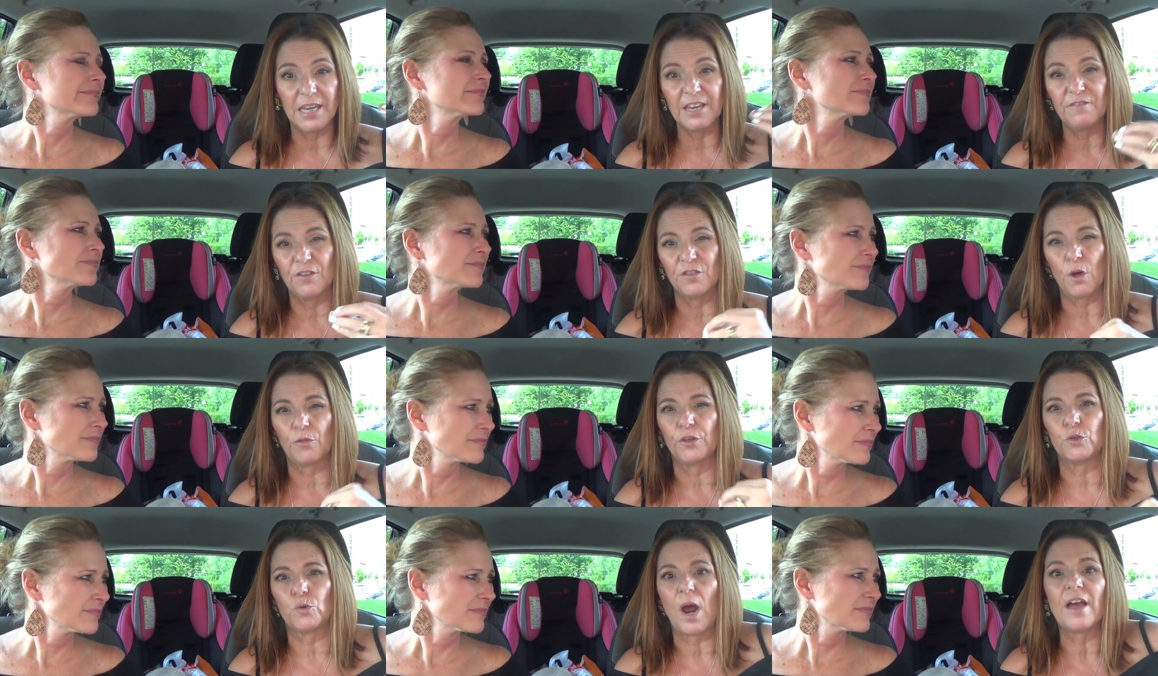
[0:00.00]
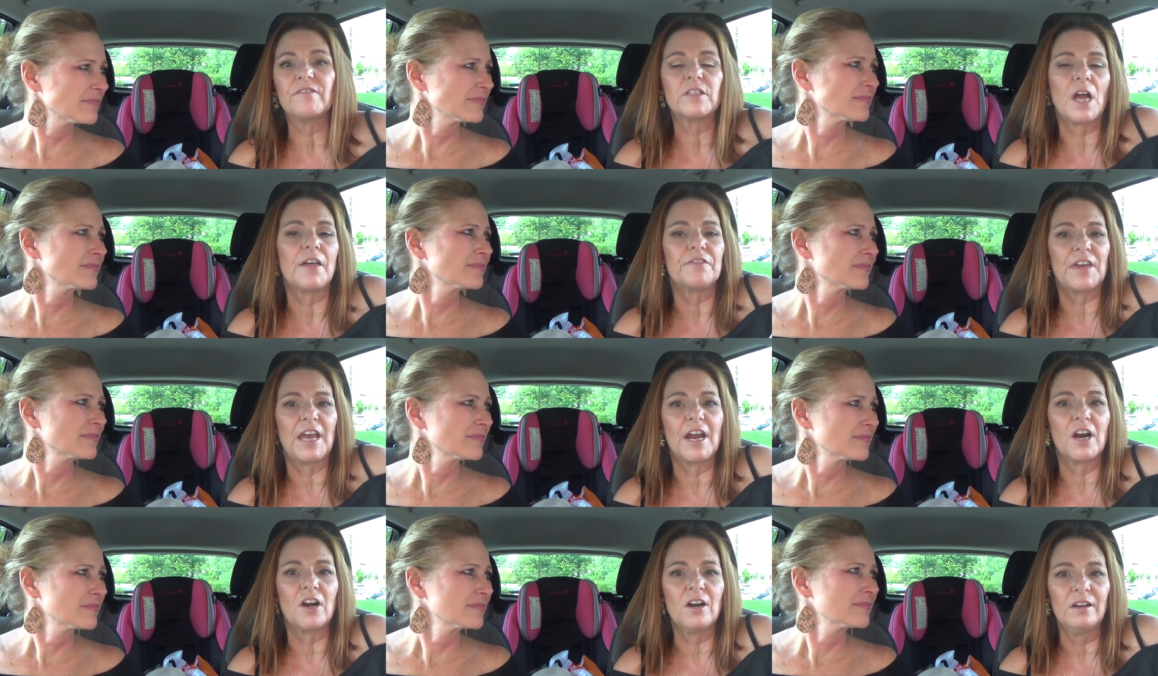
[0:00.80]
Speaker 1: Even though the drive's not
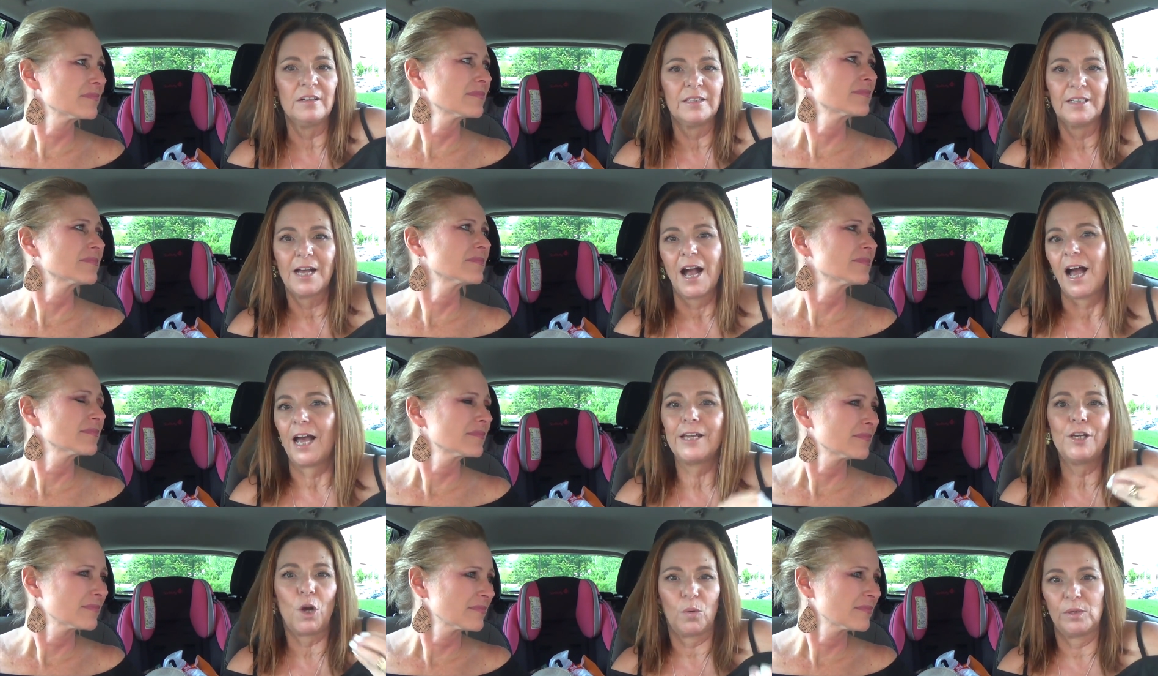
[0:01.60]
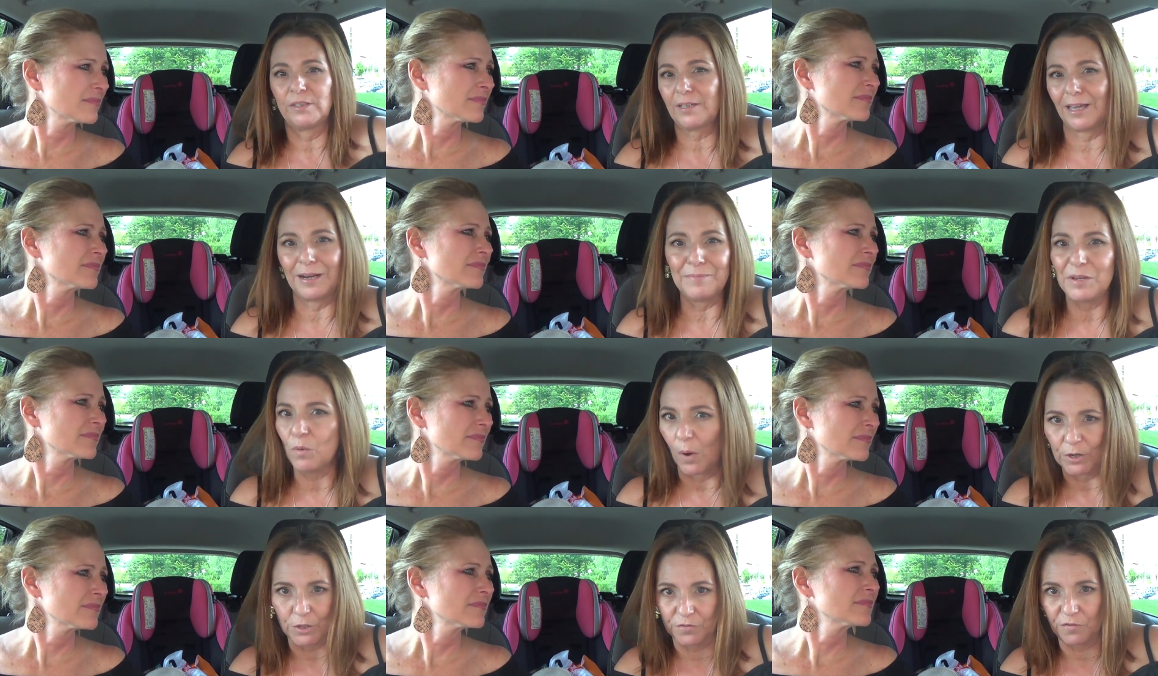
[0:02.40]
there, I know it's going to be
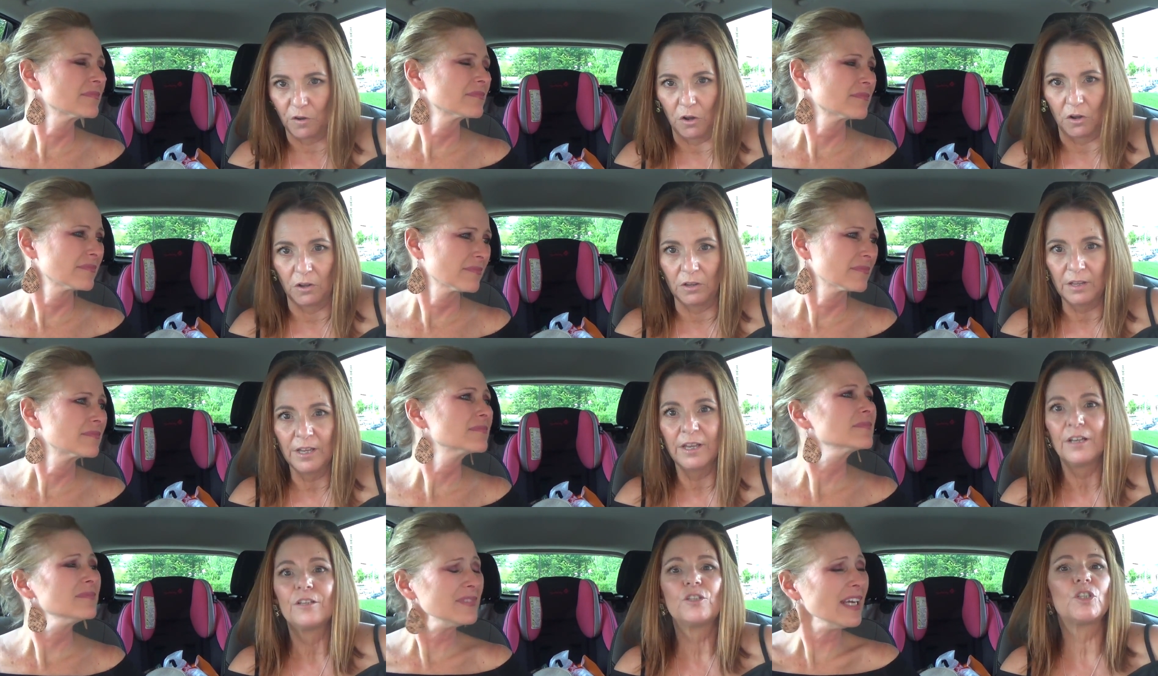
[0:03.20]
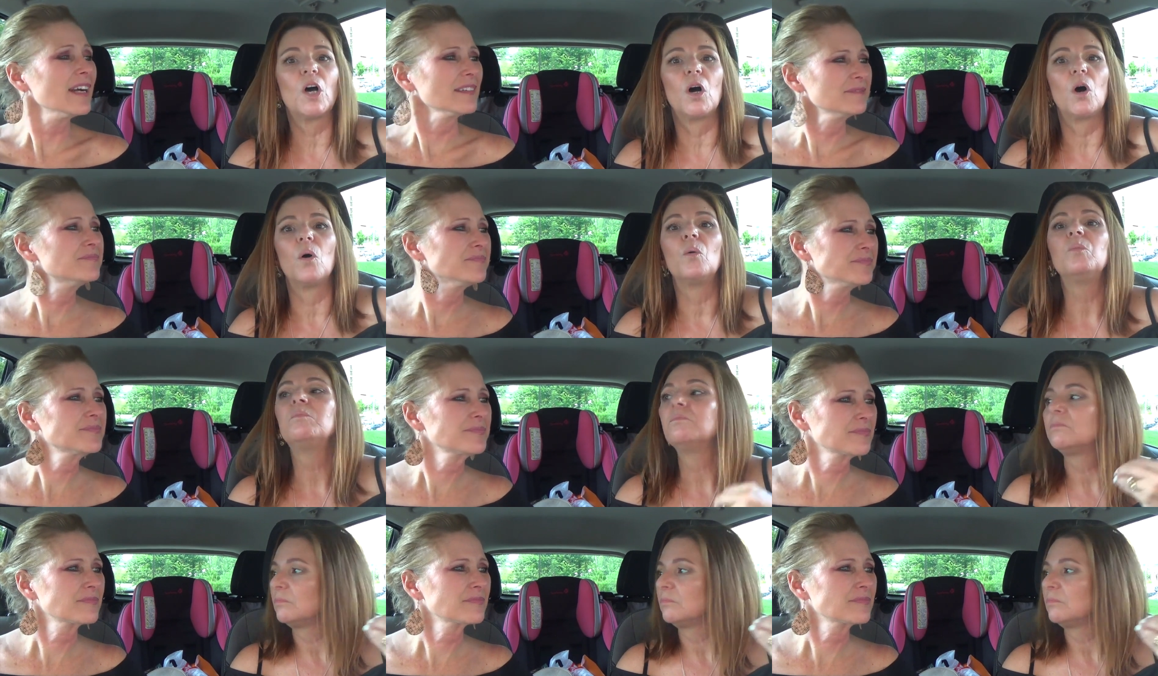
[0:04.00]
wonderful. Yeah. So,